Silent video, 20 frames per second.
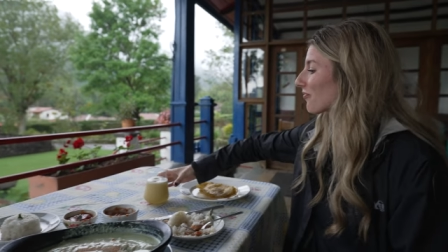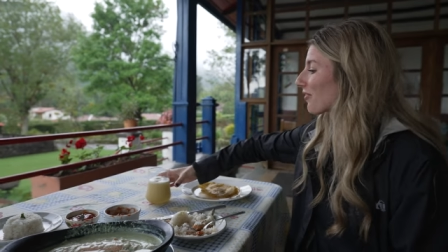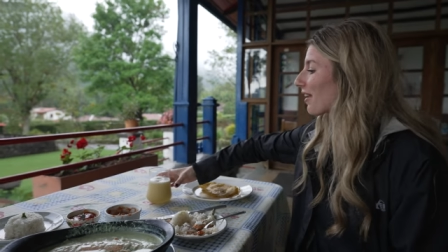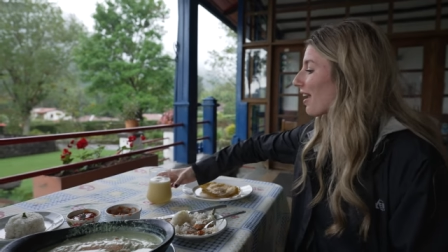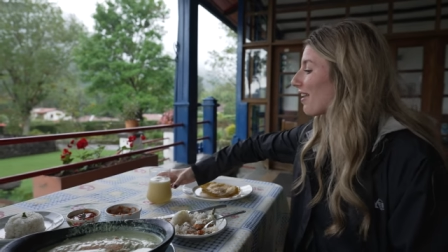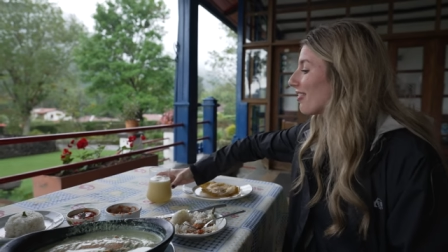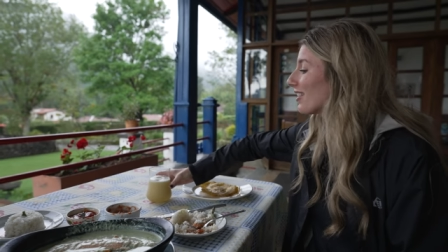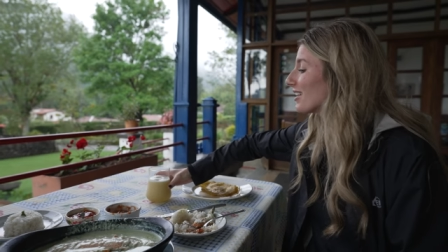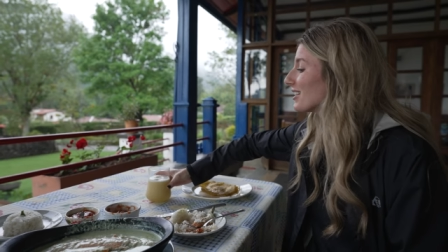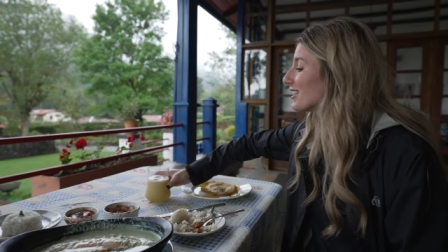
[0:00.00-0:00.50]

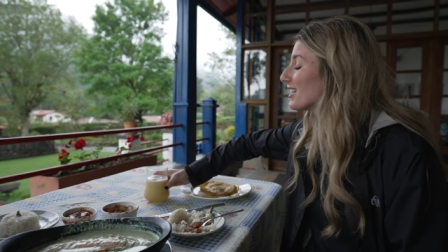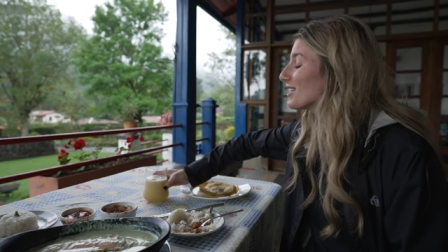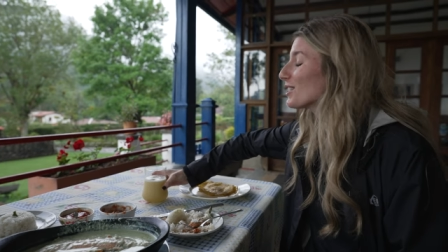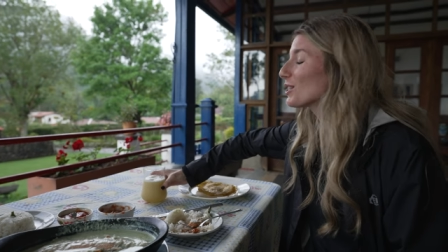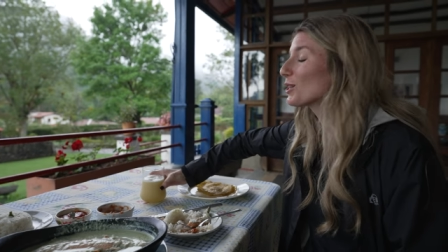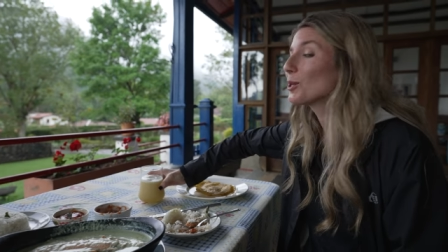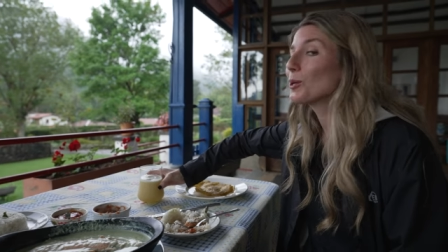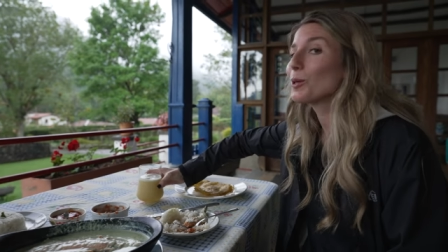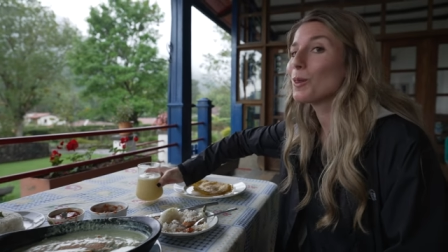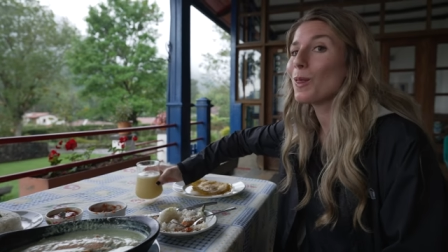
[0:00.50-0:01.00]
and this is
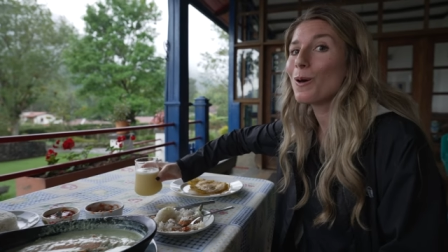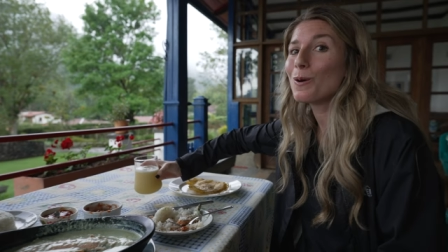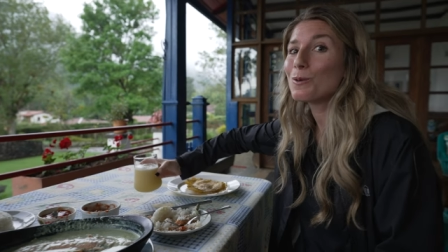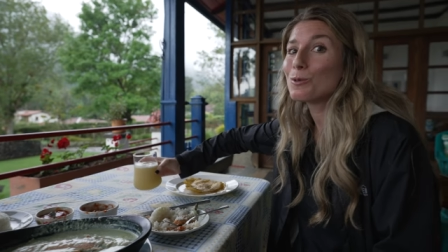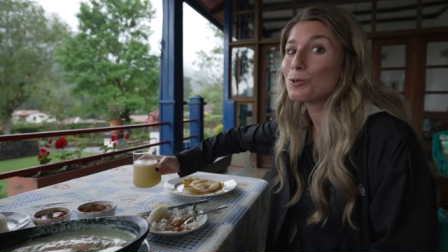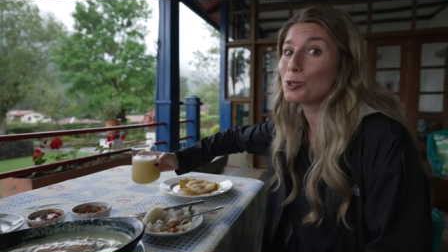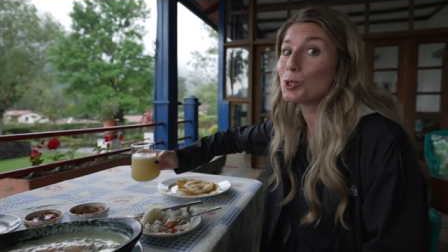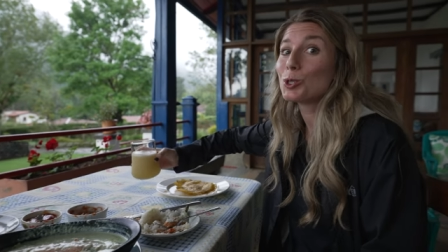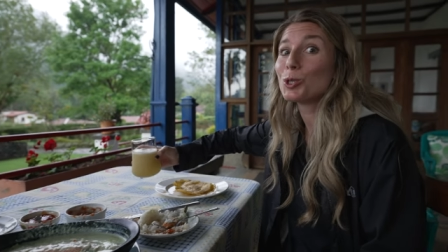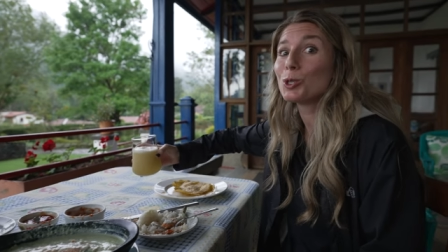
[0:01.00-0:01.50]
Lulo
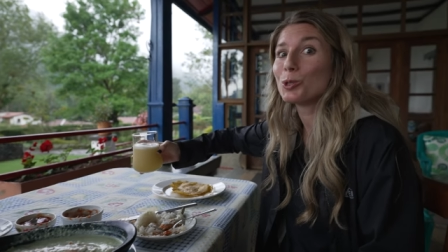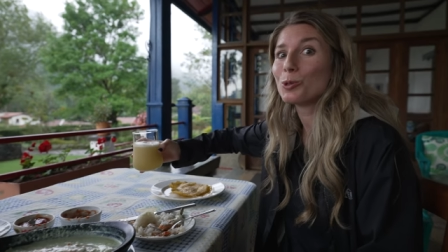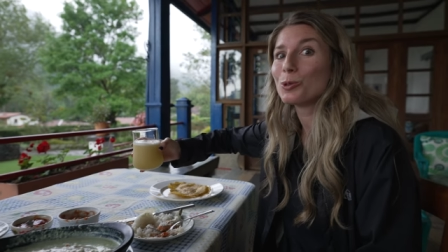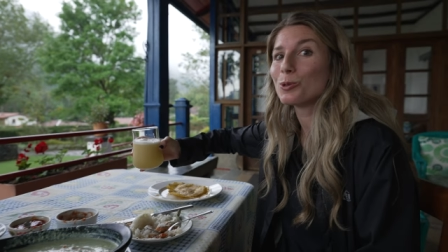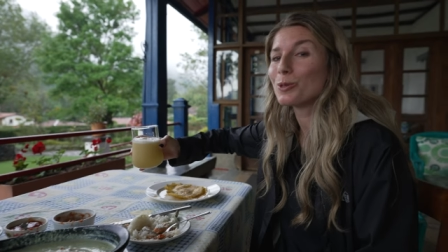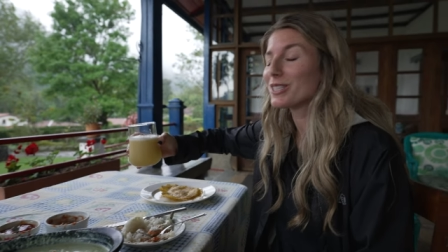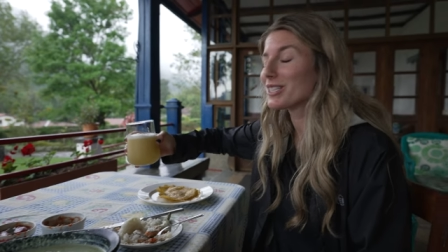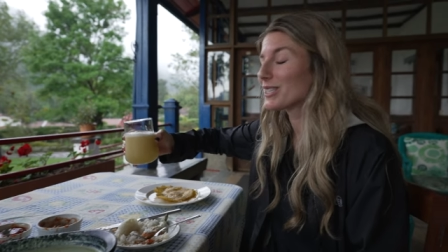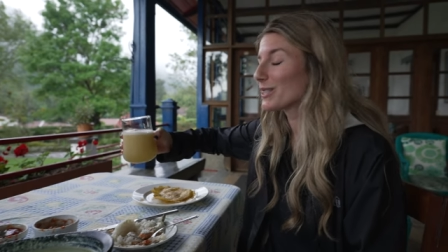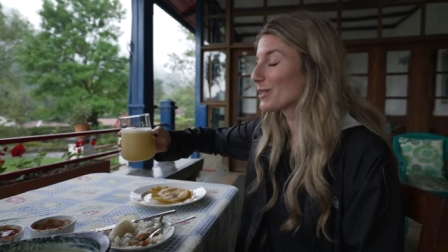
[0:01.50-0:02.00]

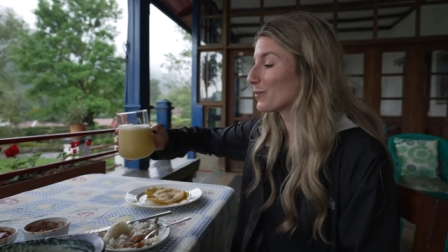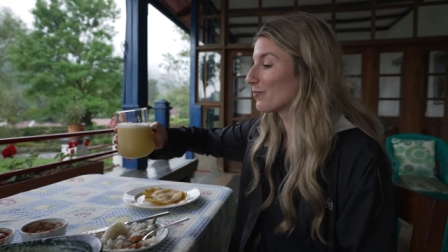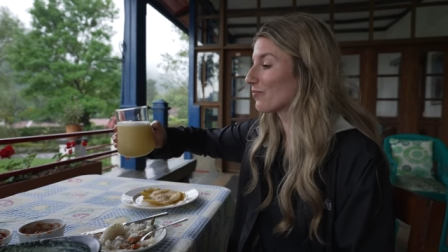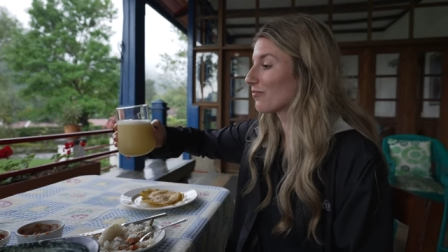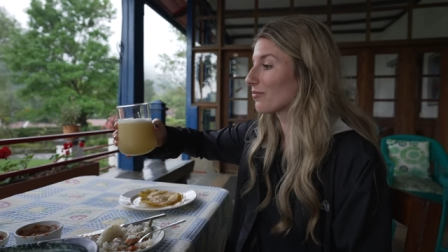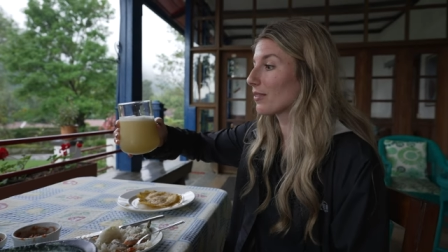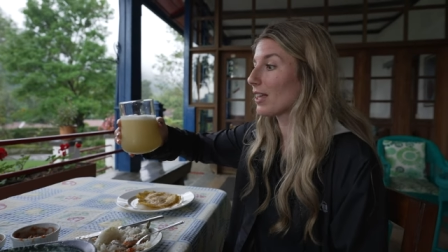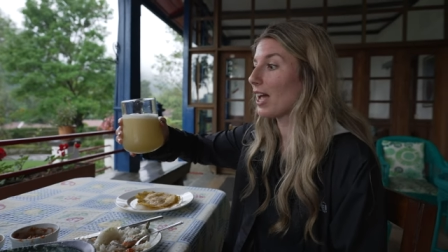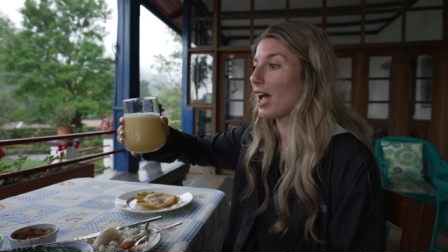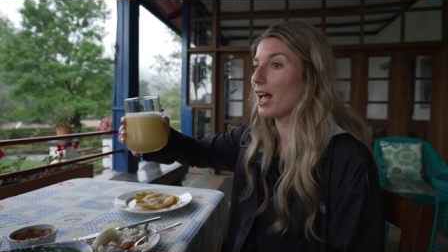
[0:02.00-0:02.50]
juice.
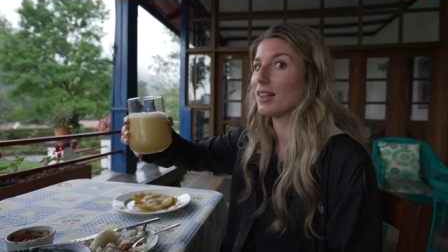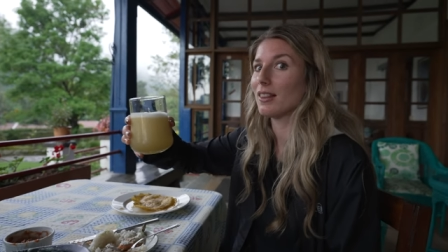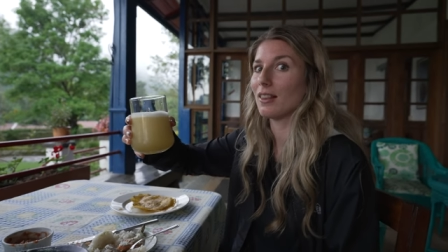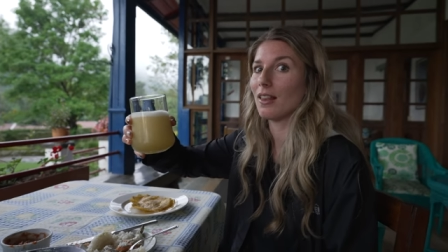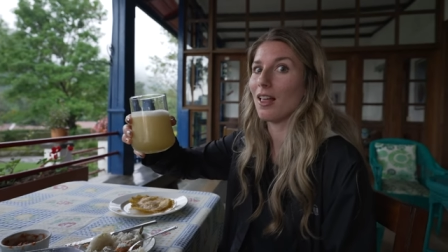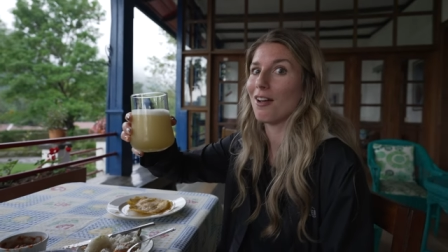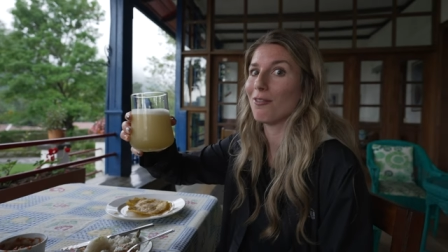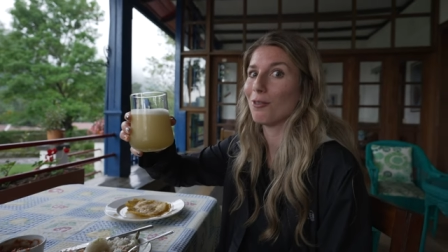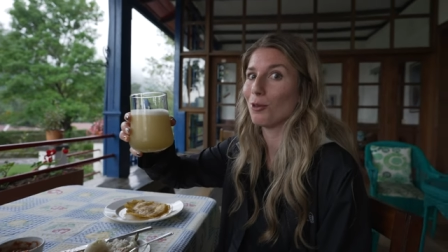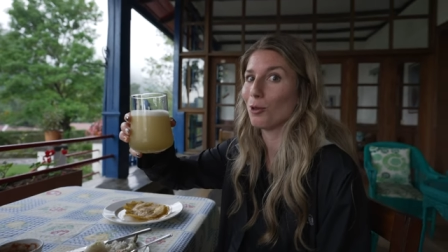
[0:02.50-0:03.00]
I
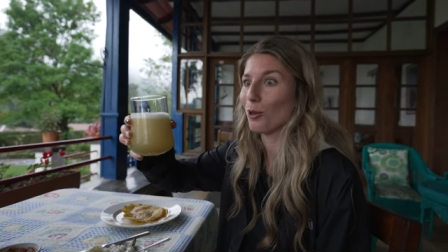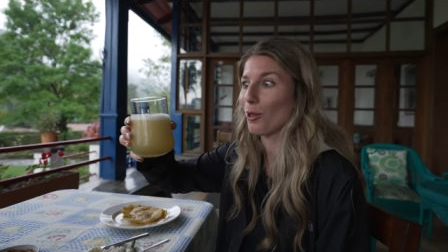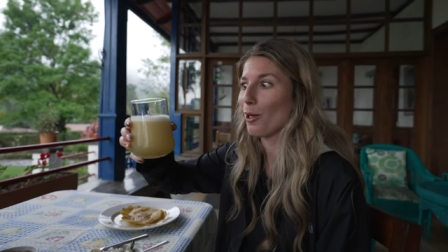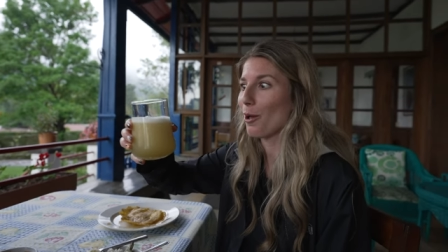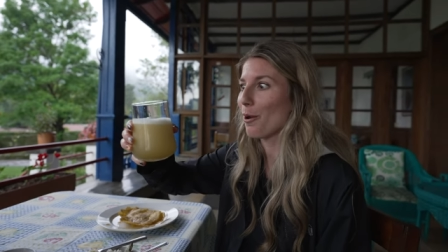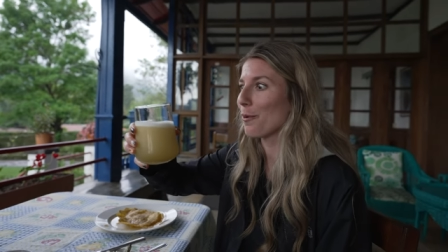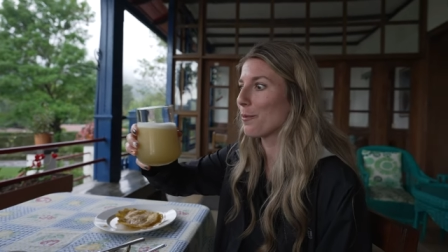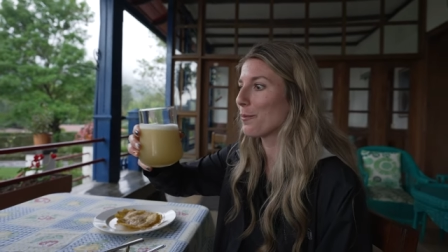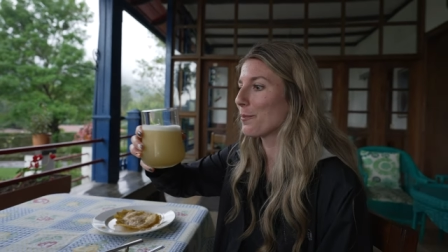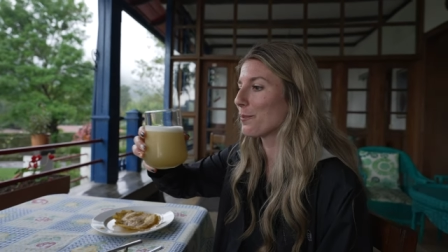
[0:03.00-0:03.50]
love
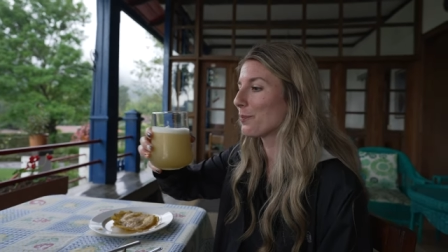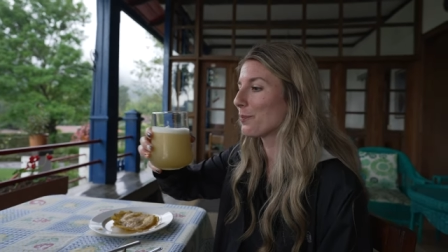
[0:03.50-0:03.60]
Lulo.